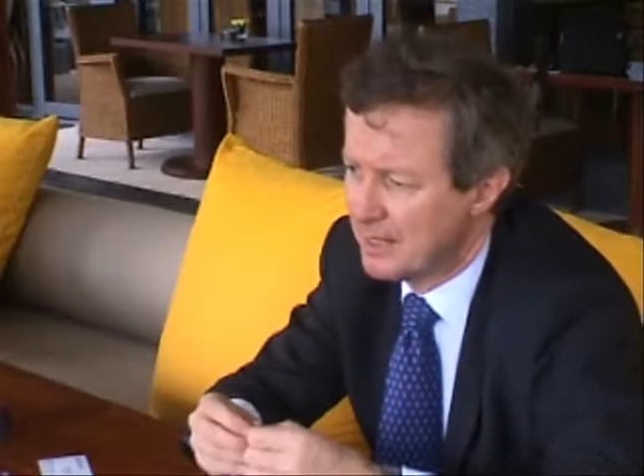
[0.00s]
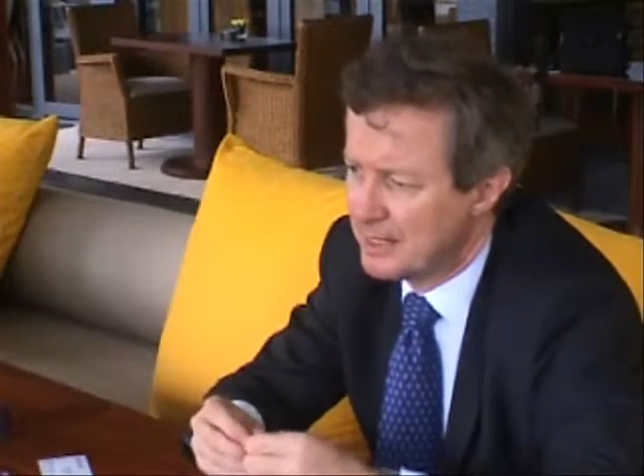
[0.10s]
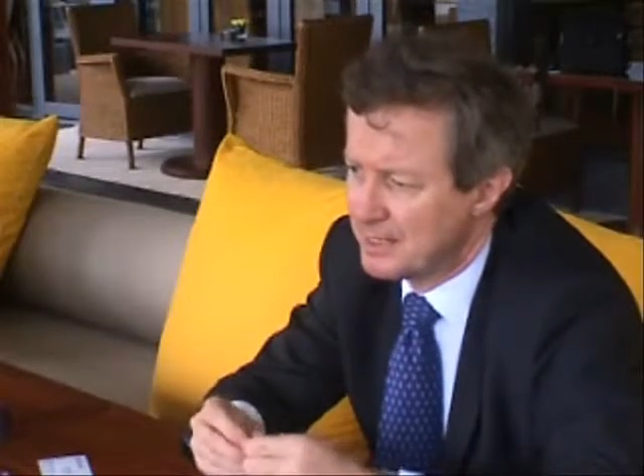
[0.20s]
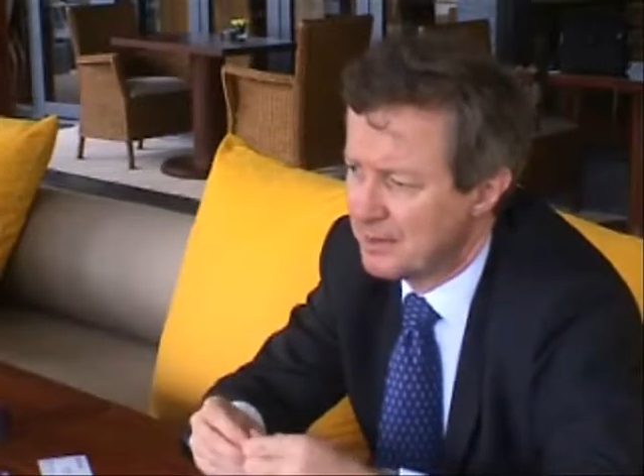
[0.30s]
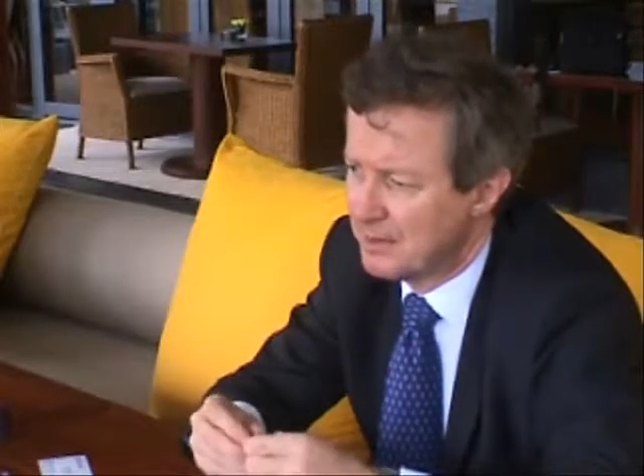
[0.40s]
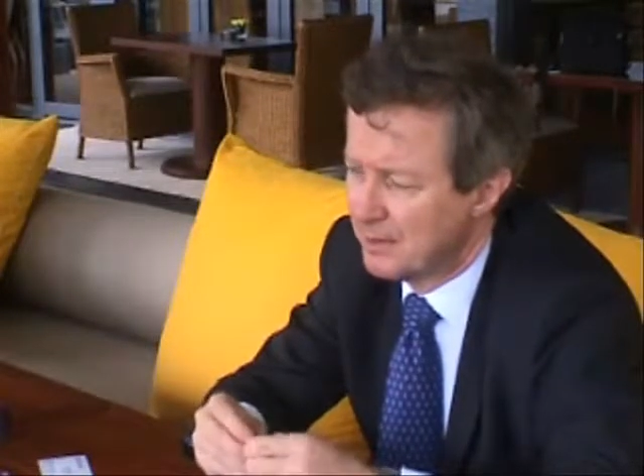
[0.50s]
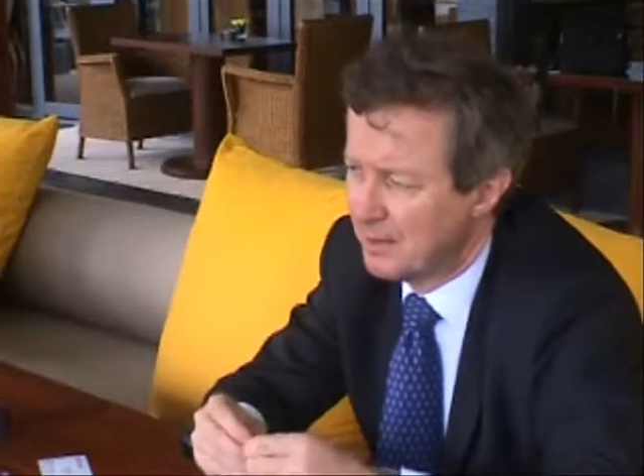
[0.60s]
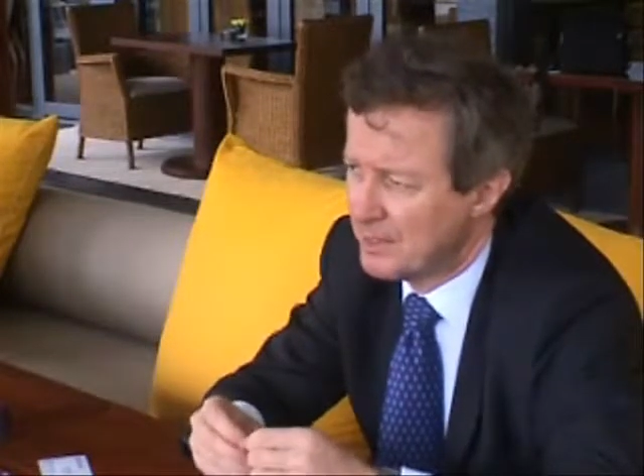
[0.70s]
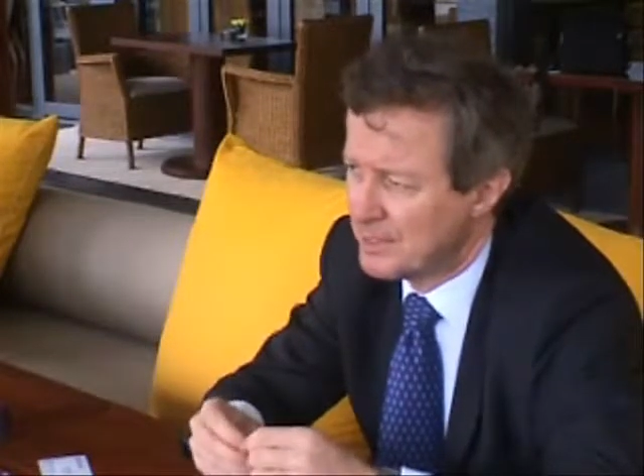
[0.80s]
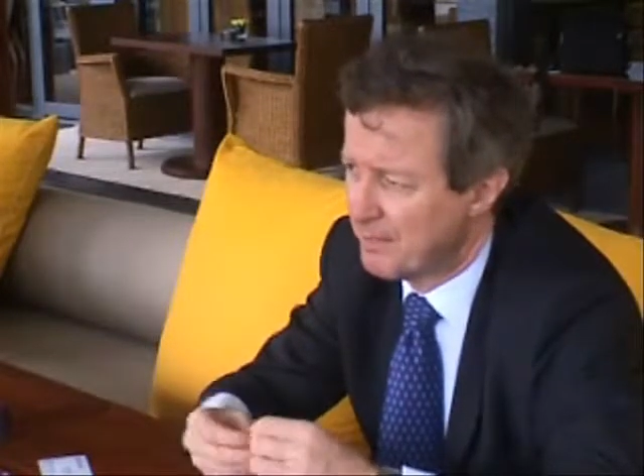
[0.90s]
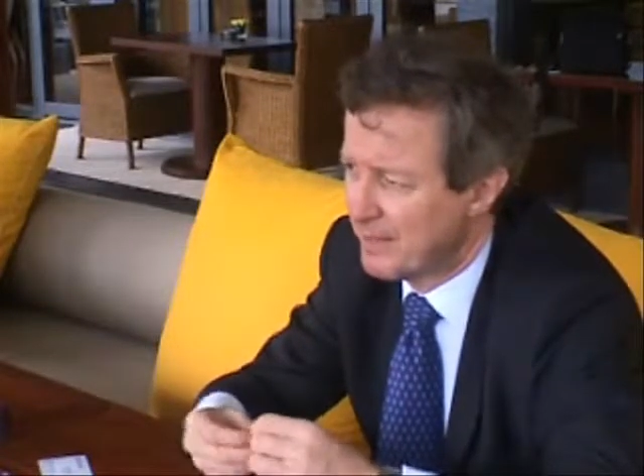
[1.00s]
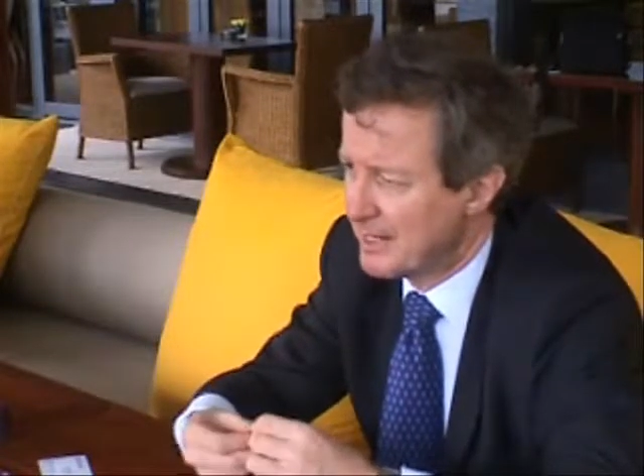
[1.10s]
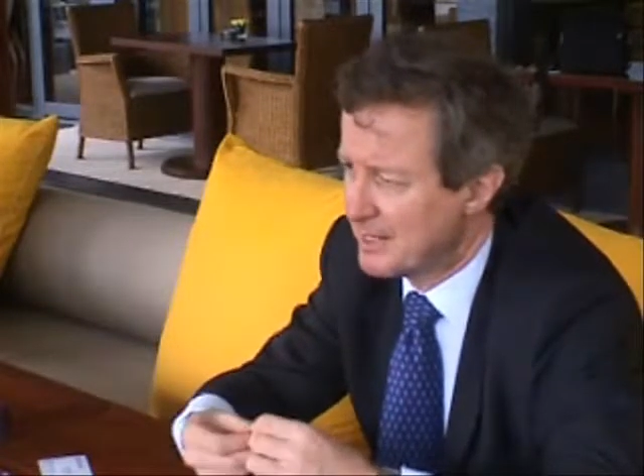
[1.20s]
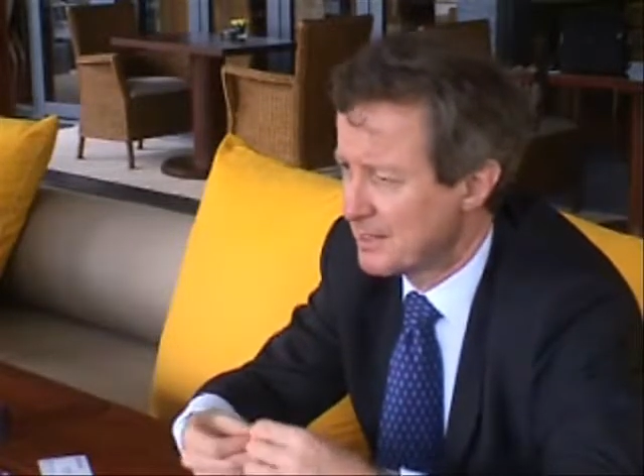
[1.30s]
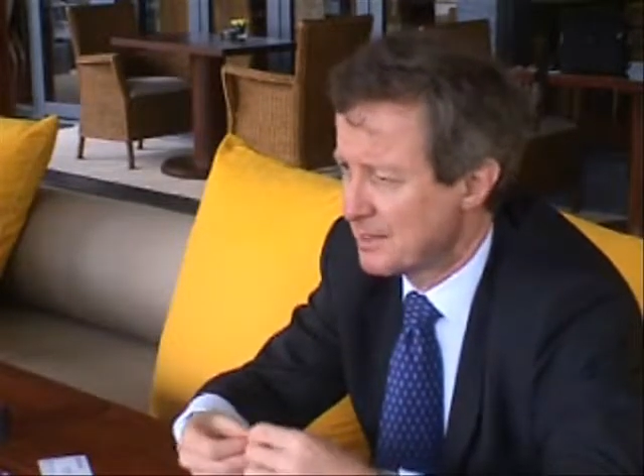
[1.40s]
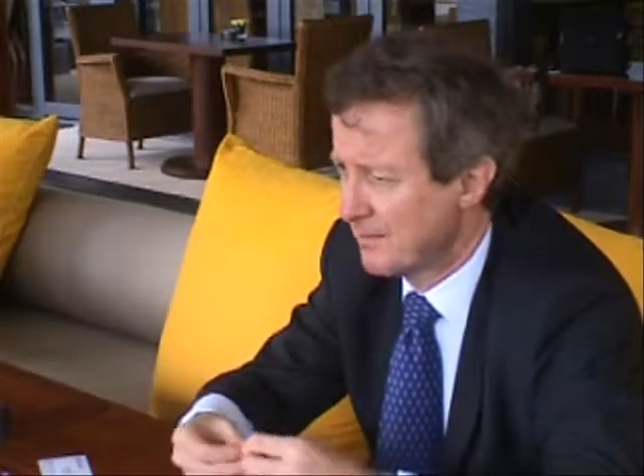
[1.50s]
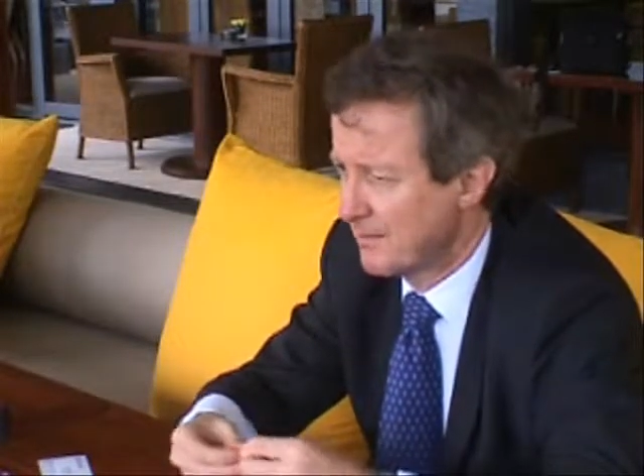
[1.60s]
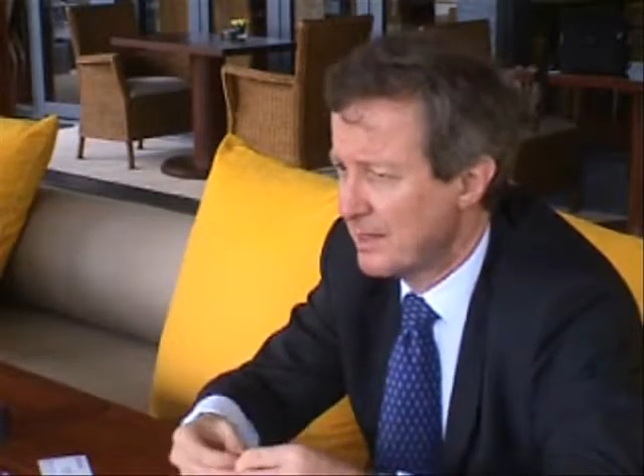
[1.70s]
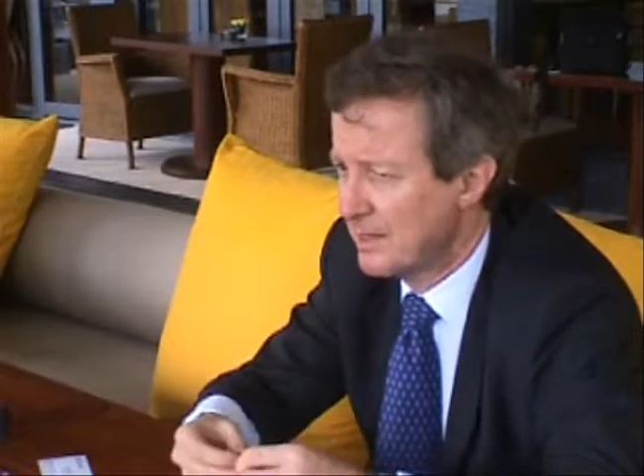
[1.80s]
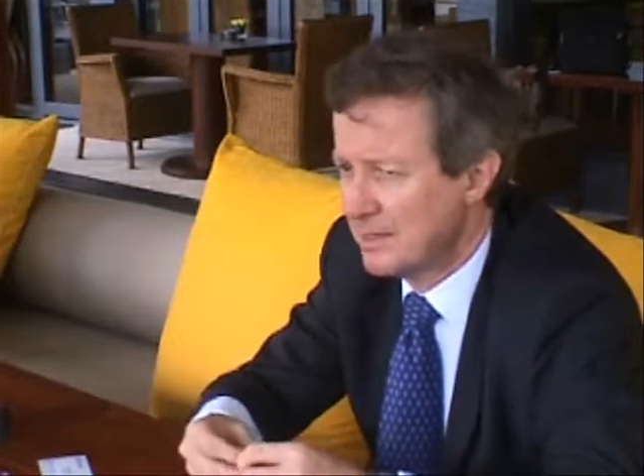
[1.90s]
as a base.
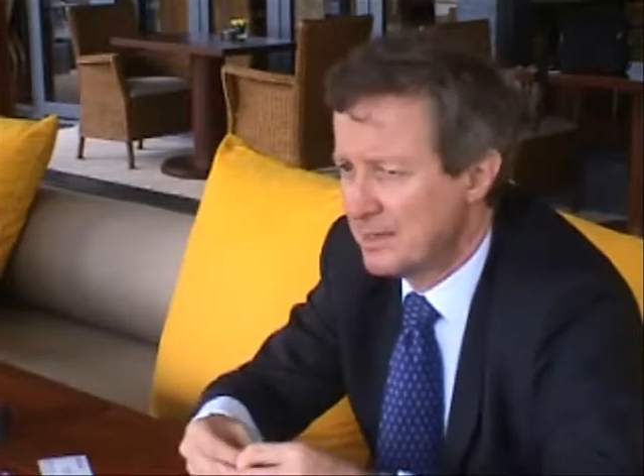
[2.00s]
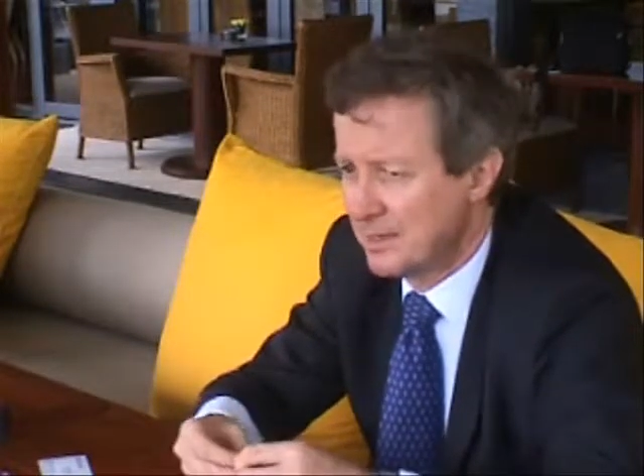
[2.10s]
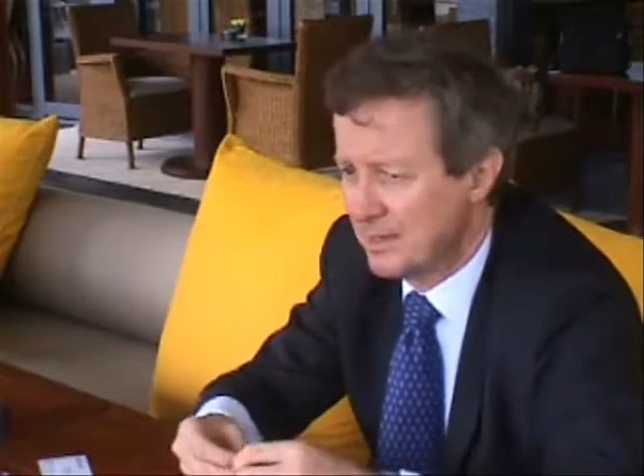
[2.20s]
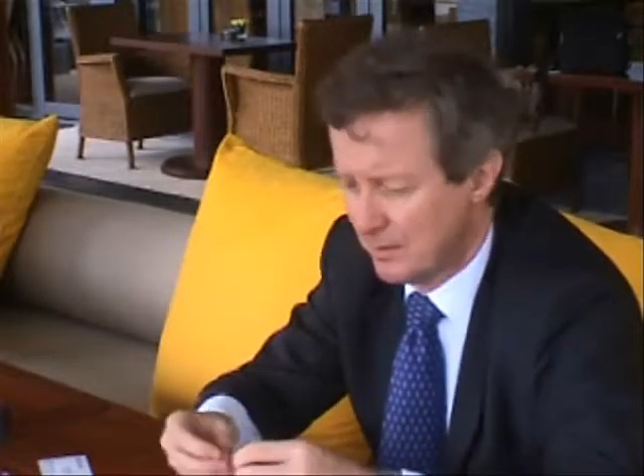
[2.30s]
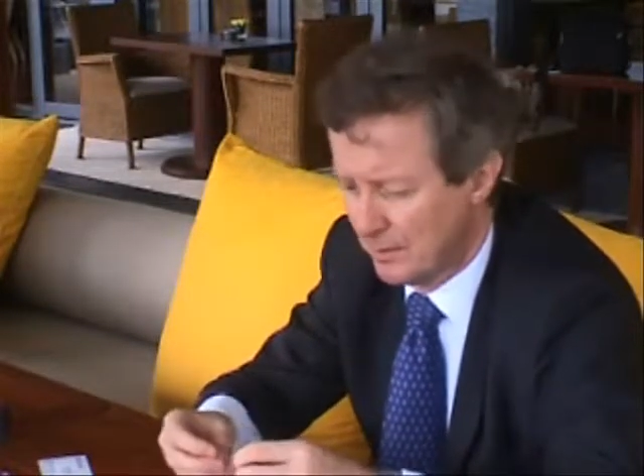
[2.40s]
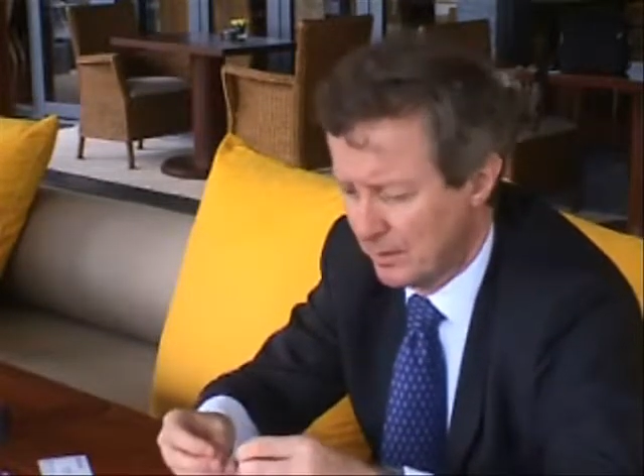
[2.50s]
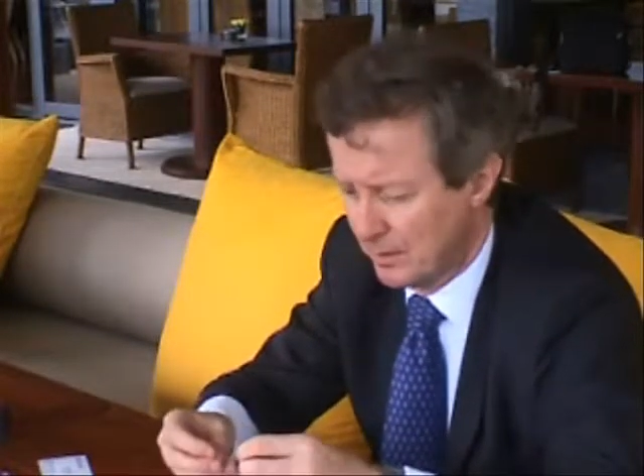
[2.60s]
So